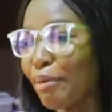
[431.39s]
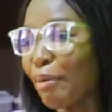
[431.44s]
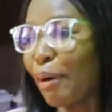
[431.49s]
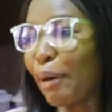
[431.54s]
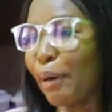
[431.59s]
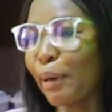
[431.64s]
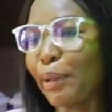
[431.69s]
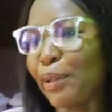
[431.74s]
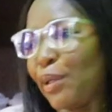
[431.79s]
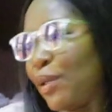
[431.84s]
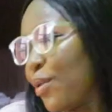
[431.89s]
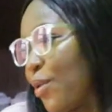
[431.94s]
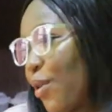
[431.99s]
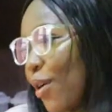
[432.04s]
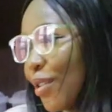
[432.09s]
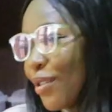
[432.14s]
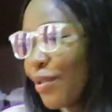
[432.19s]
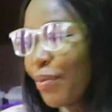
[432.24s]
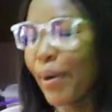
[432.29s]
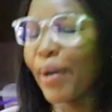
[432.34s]
but it
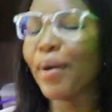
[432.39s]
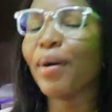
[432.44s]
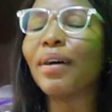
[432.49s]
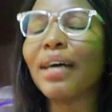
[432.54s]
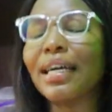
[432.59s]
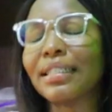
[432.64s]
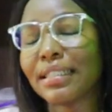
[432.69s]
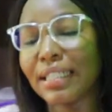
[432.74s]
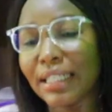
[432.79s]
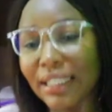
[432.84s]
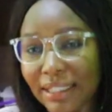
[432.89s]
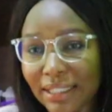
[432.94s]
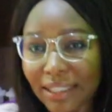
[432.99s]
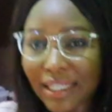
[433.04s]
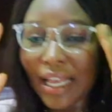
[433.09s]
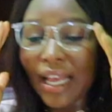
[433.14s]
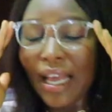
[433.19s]
goes well at least